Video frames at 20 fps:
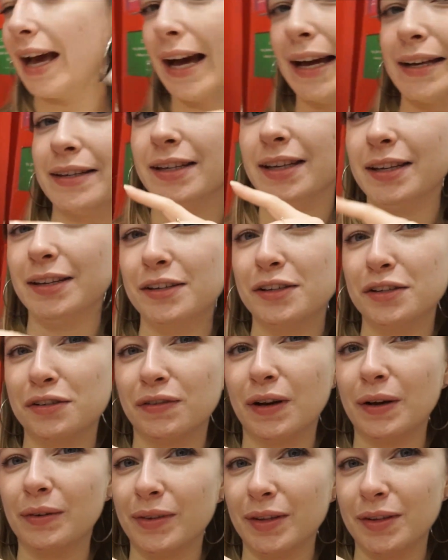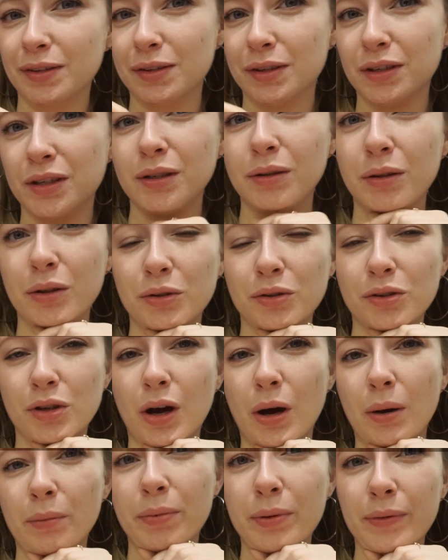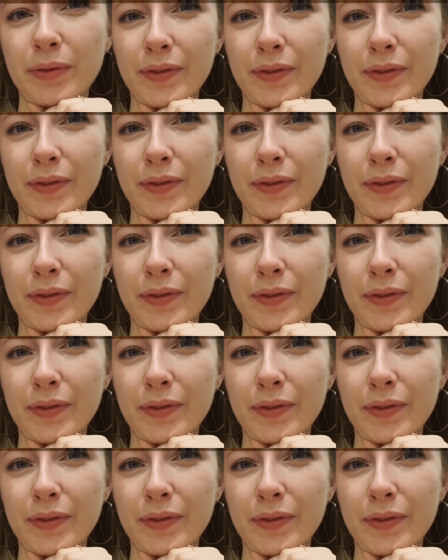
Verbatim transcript: And Inu's found this cute little top,